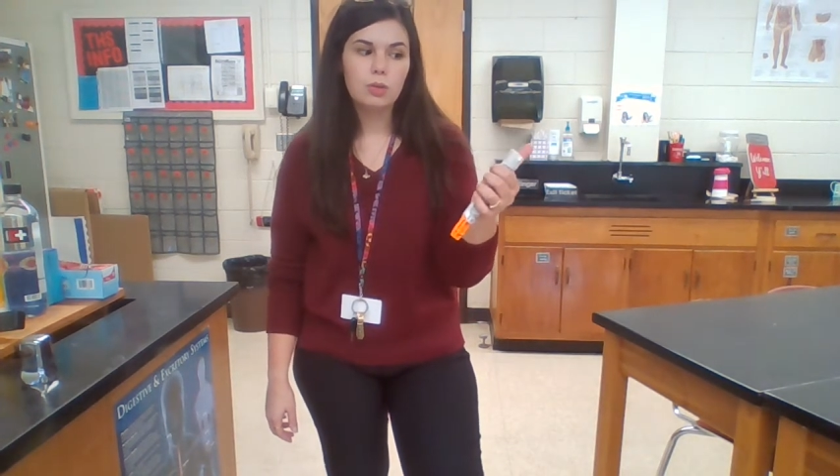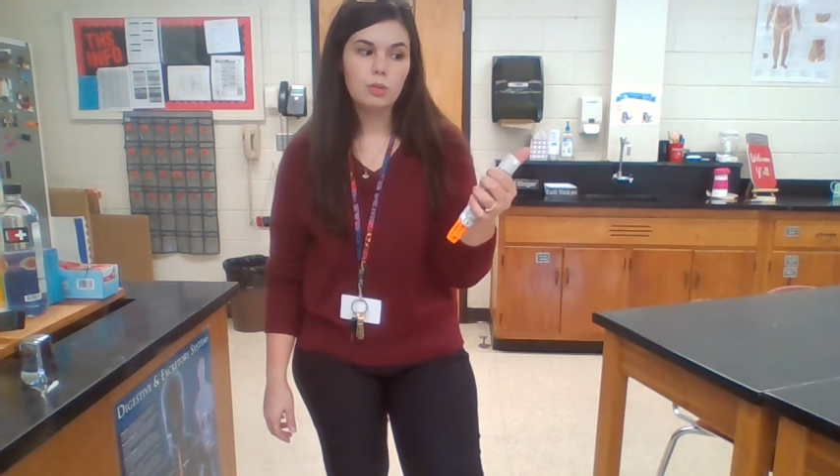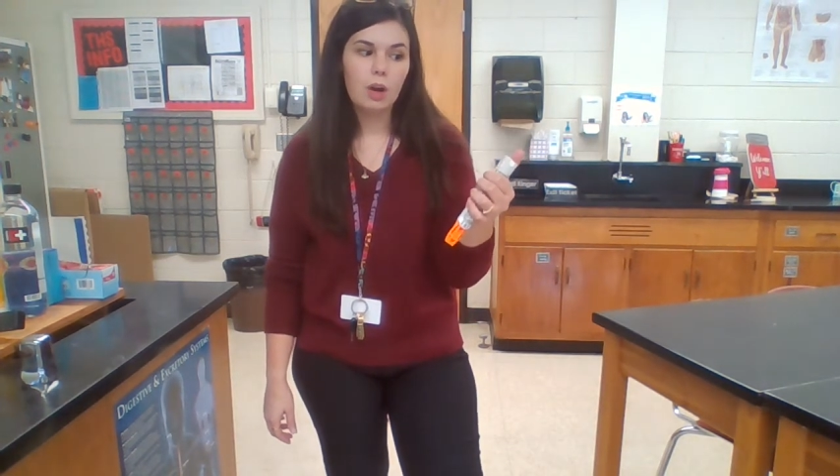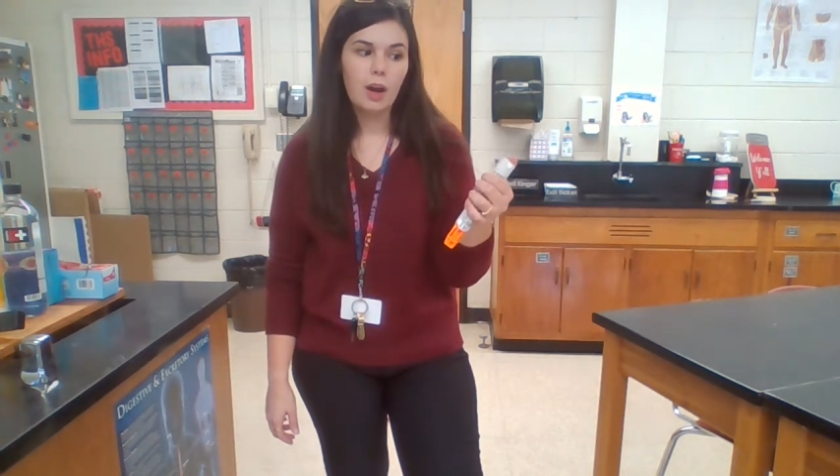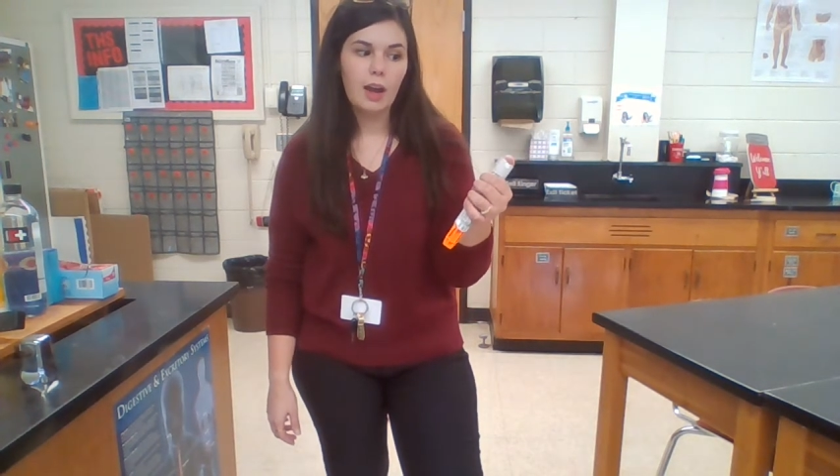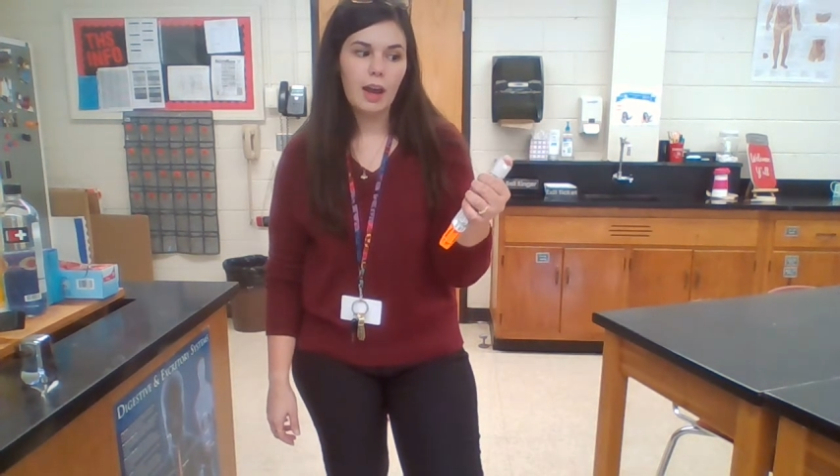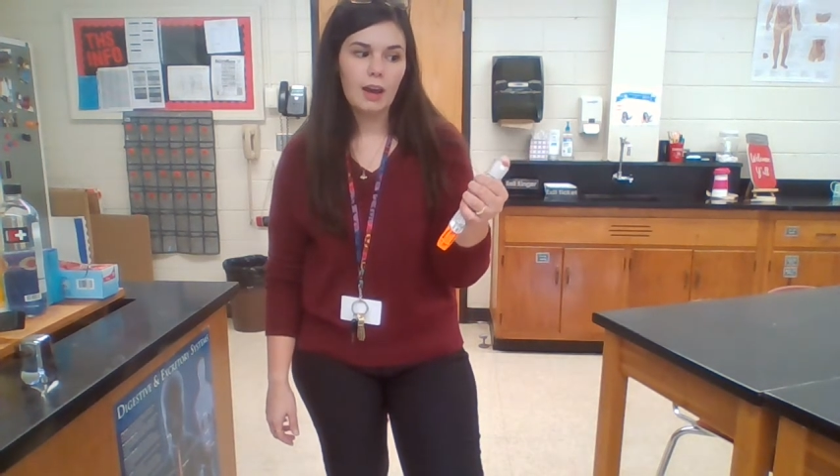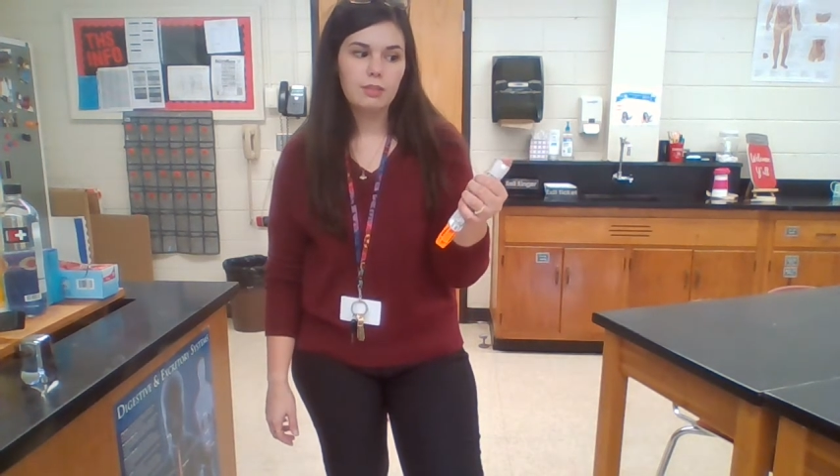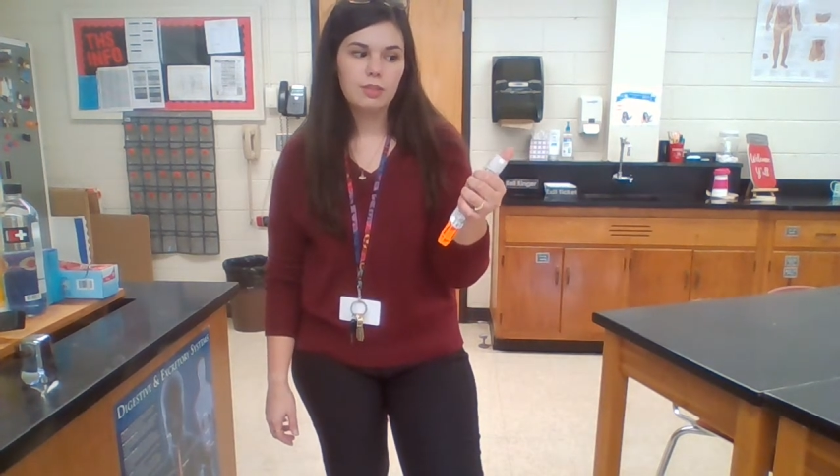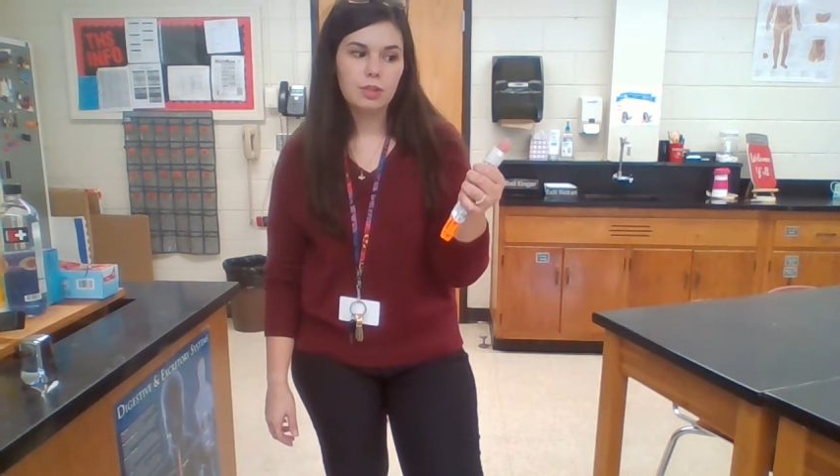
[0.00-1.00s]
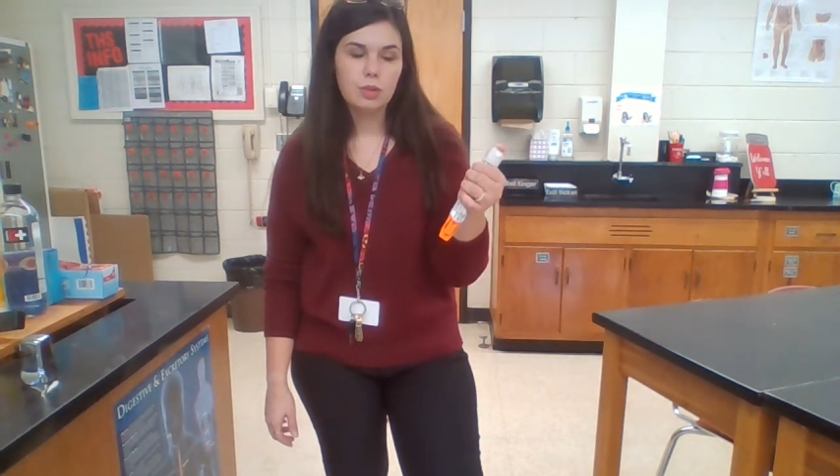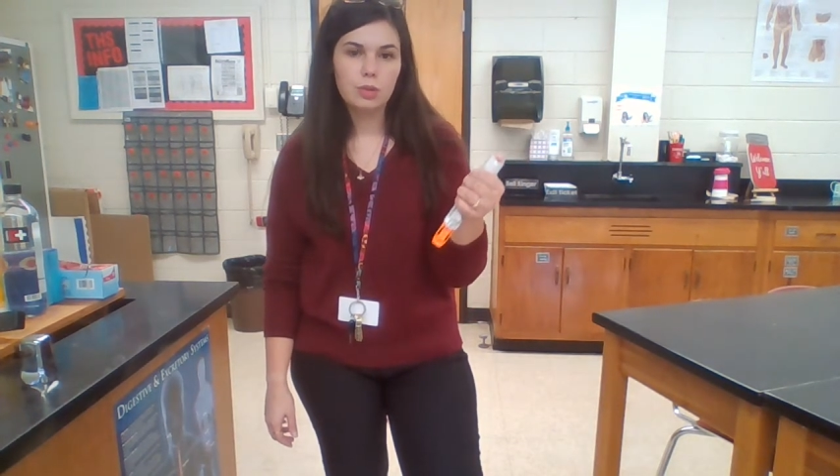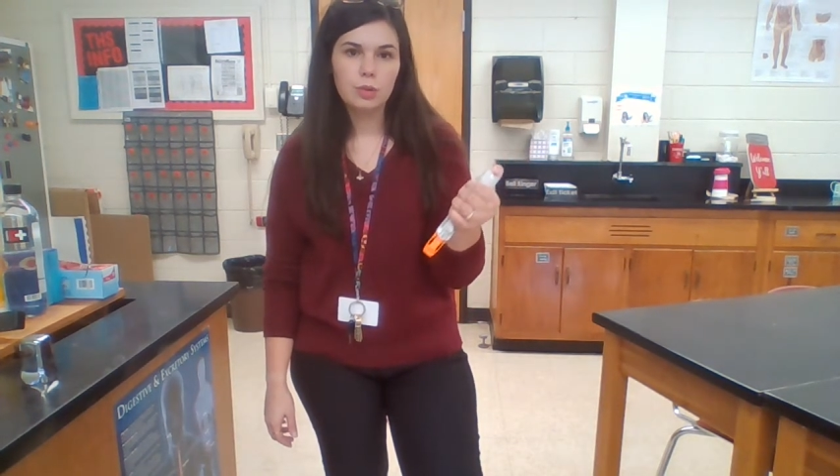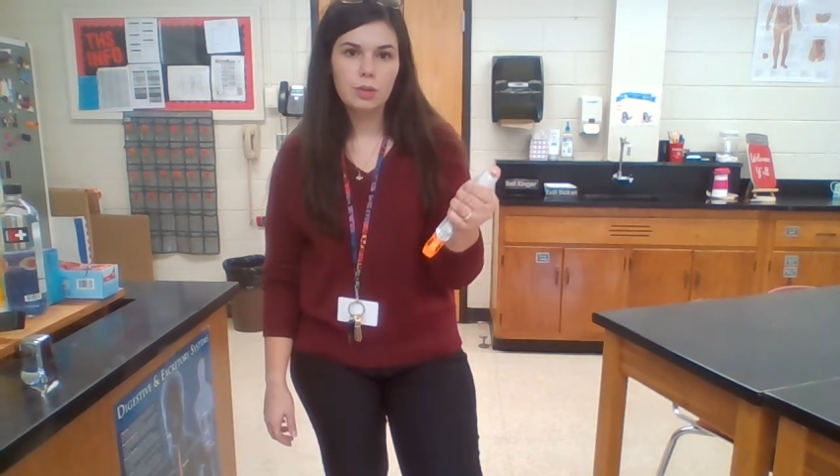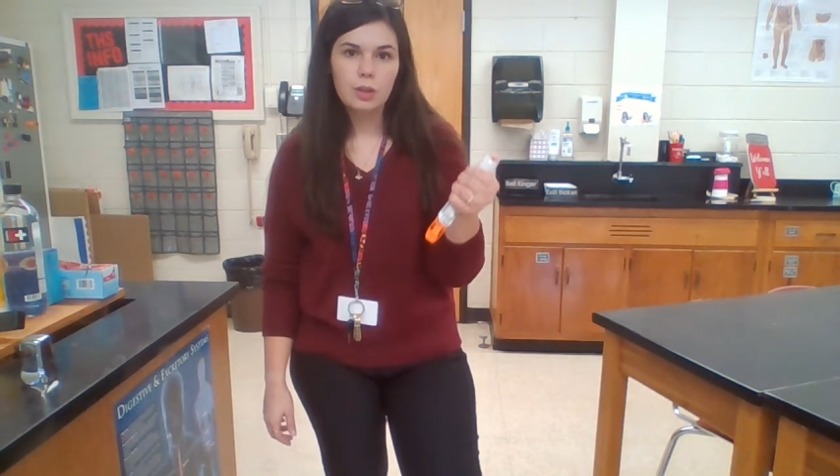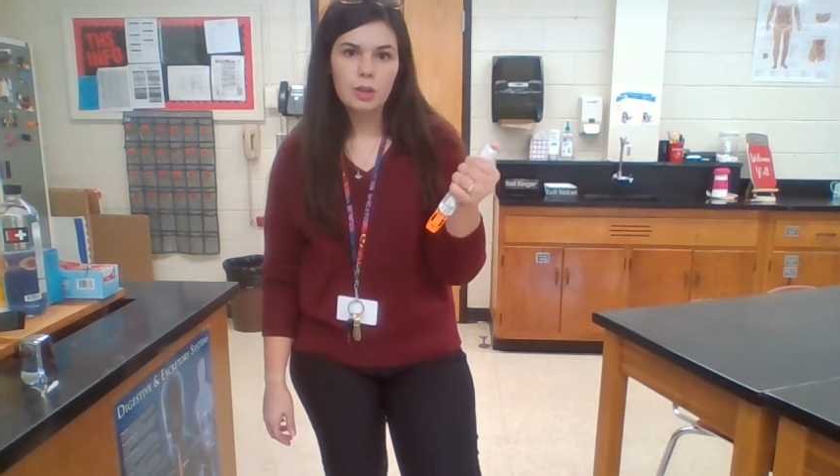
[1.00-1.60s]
do not have to